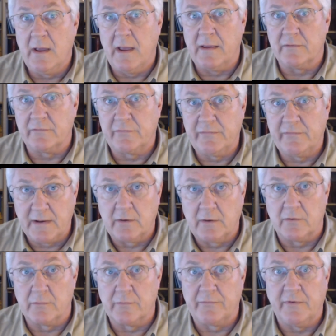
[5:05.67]
as
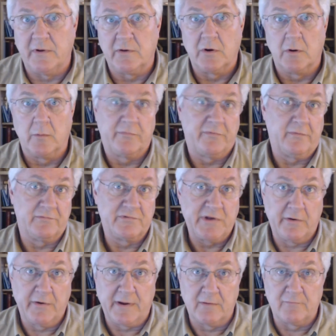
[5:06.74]
senators in terms of
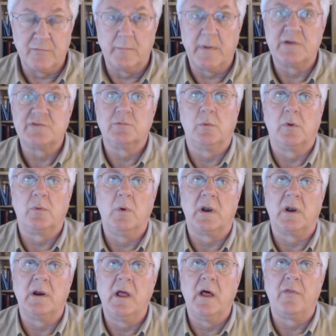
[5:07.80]
sharing information with
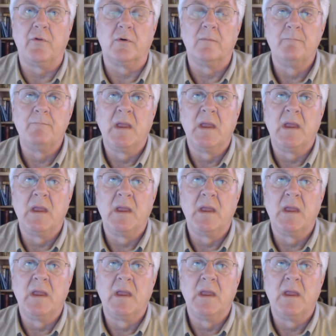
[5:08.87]
one another,